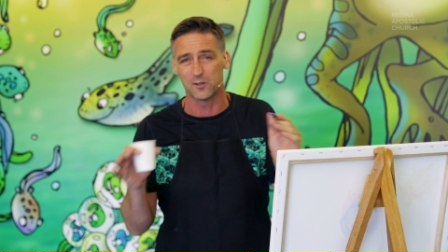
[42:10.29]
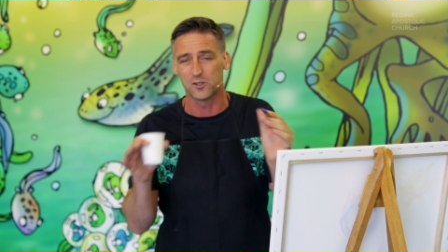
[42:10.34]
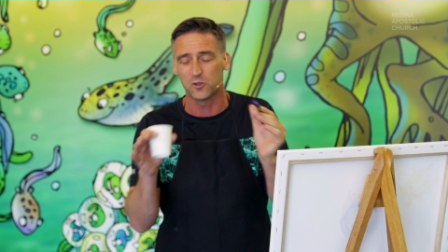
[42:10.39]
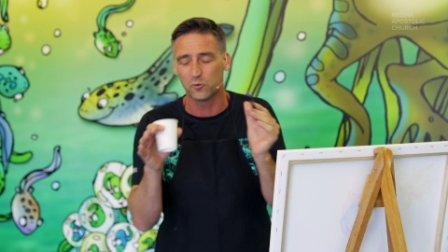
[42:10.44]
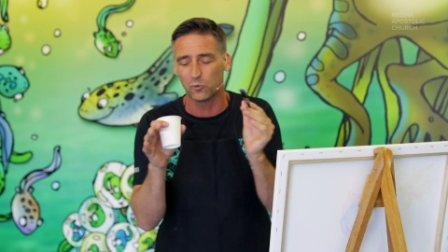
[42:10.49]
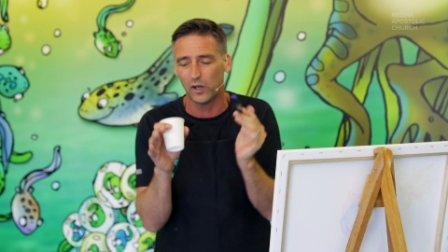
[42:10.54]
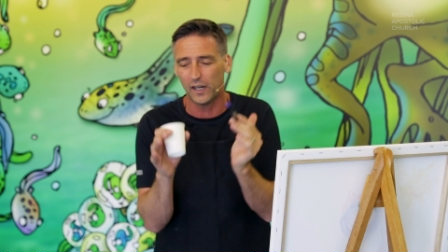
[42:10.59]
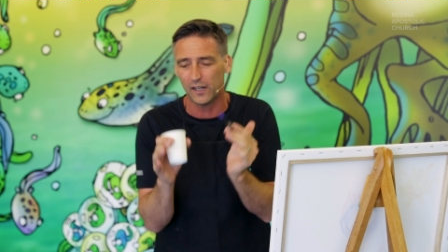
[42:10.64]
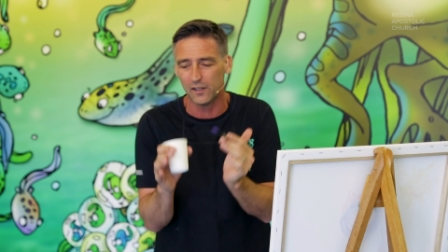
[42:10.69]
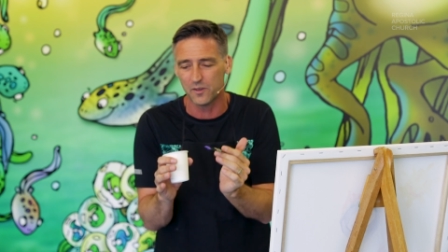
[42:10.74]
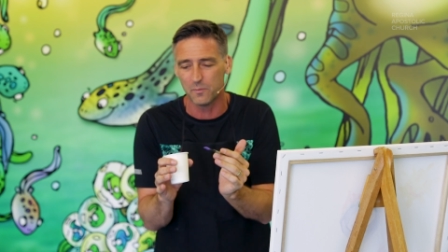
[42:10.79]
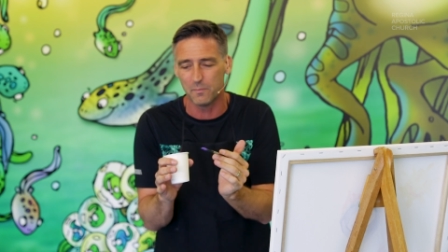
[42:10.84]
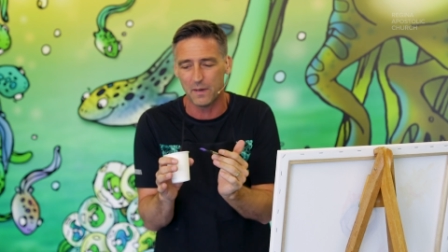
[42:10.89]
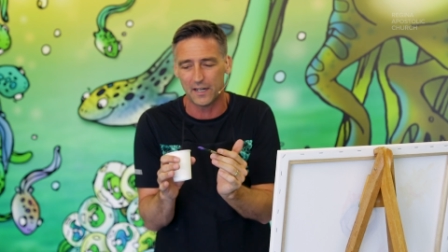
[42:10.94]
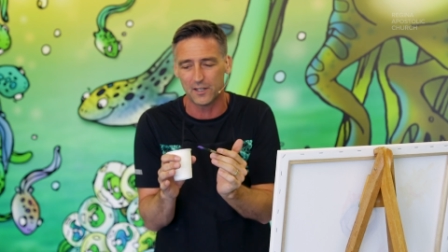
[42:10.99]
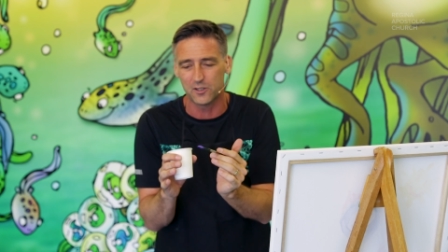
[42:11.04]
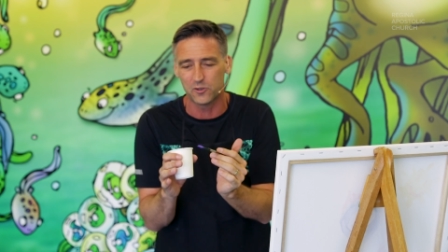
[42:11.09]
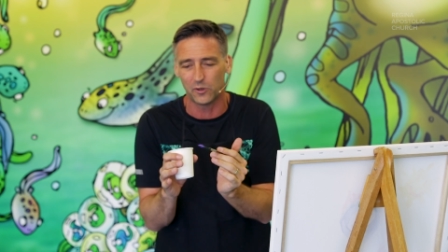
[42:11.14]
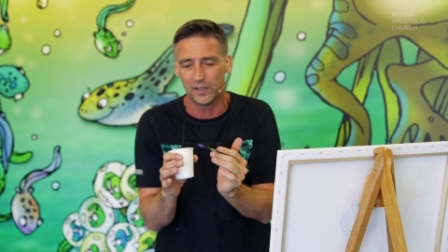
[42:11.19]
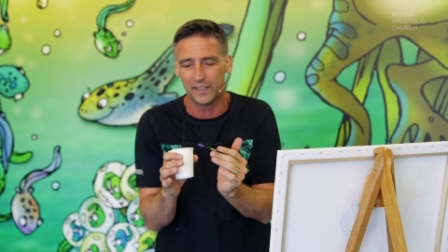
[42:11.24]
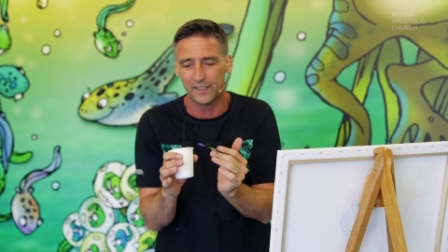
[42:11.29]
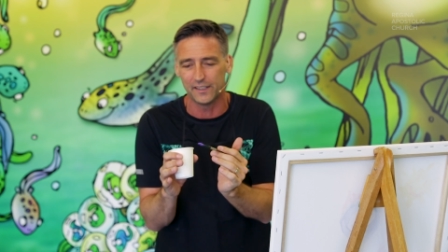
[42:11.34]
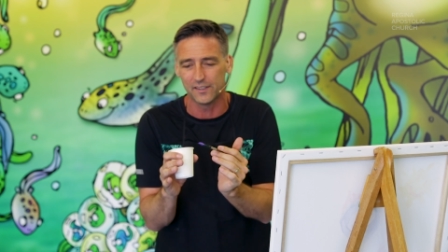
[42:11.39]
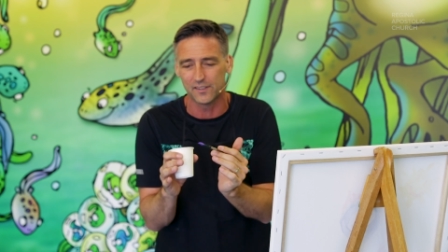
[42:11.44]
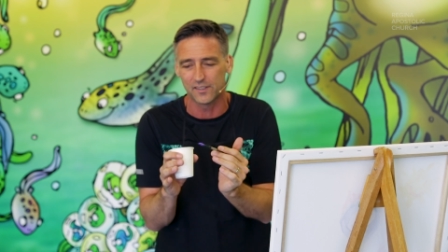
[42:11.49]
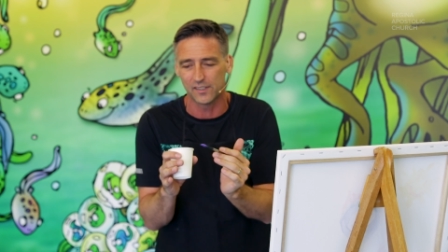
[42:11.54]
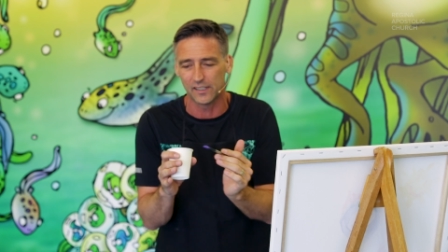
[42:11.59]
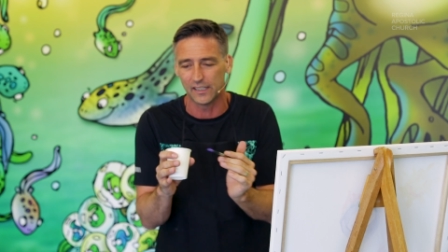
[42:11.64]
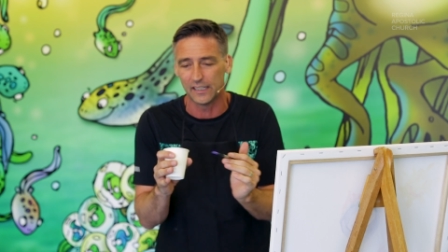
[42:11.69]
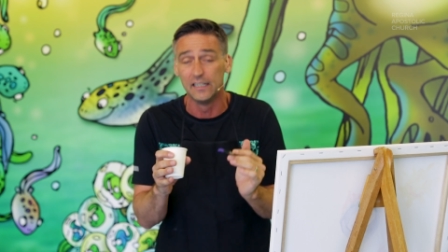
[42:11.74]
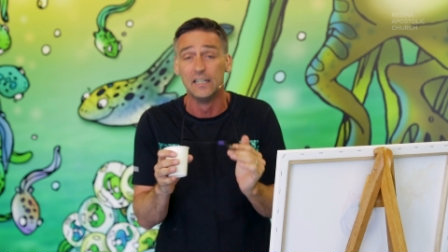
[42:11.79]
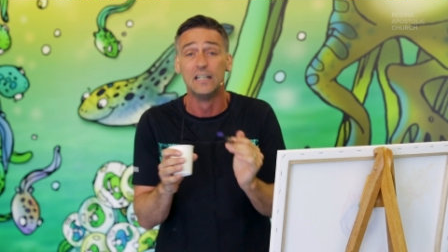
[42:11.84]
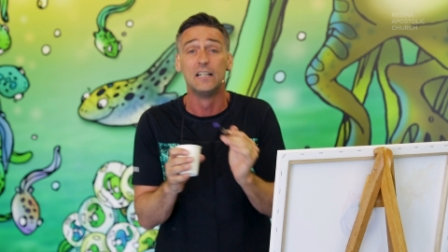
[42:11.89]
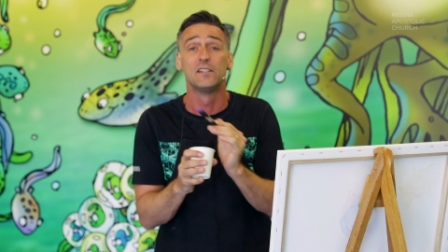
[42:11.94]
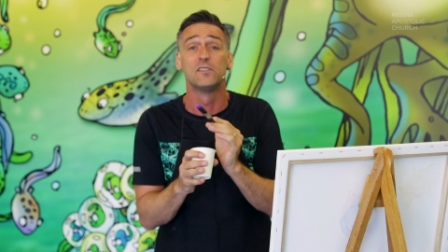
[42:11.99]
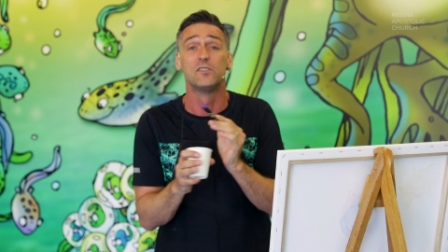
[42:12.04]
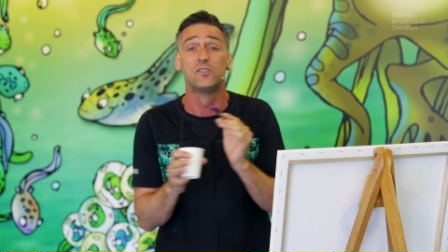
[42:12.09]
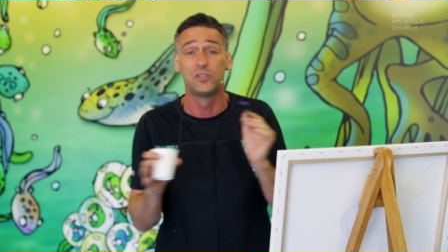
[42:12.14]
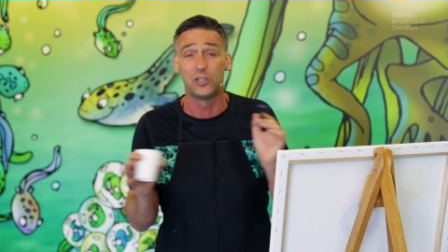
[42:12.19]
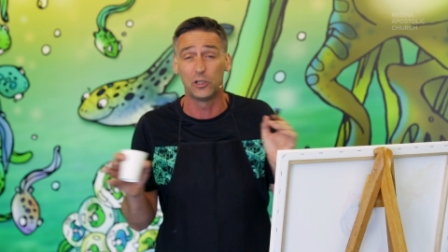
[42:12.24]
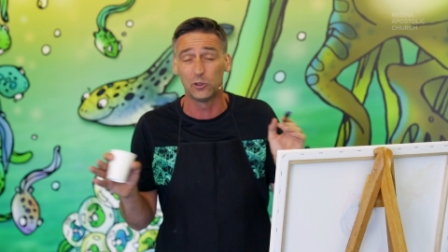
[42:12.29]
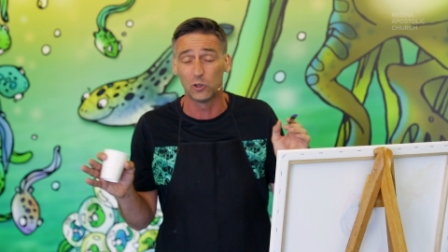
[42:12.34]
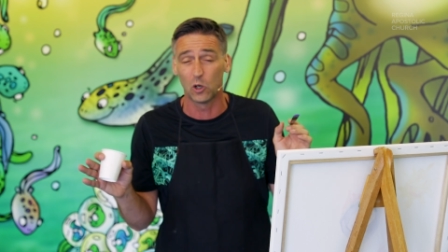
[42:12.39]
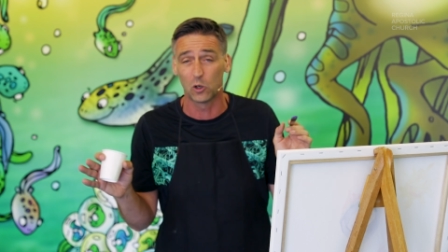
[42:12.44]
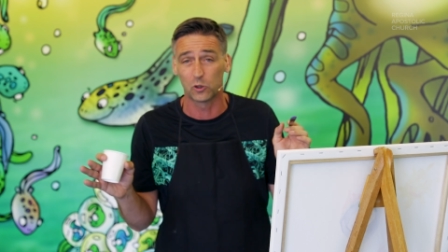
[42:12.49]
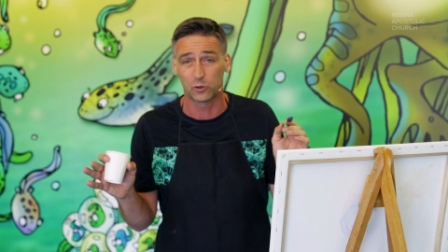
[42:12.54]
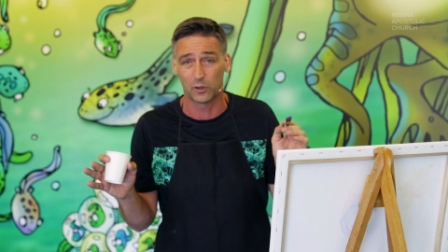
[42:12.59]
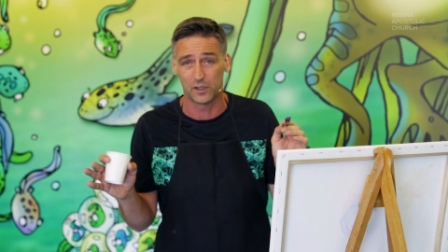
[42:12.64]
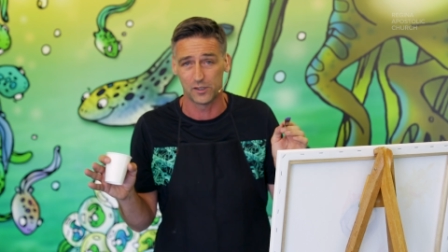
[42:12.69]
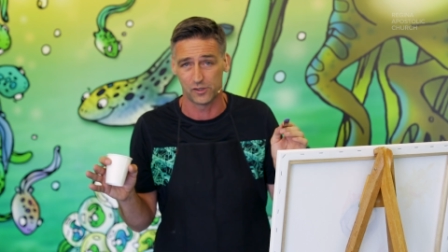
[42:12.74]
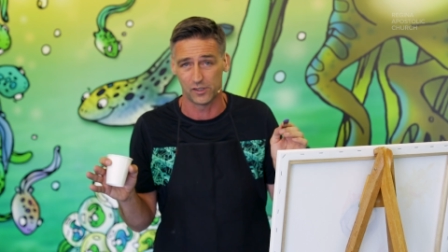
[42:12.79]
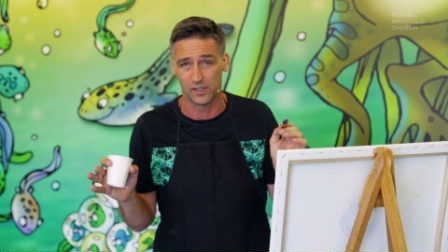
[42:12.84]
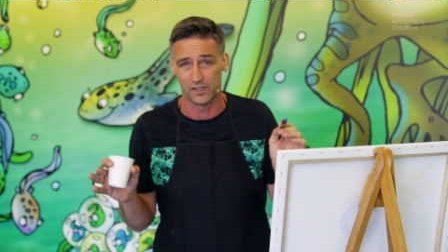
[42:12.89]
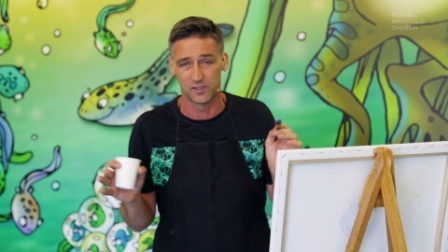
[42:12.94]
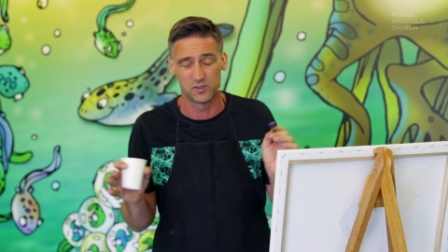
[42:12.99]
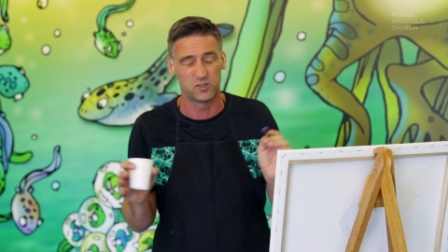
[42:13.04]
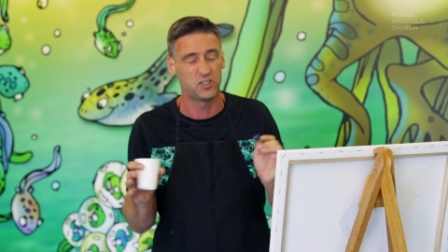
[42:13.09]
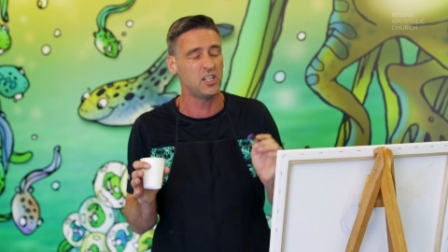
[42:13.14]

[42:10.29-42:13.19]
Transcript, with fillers: It's right on the Mediterranean Sea, zero Christians,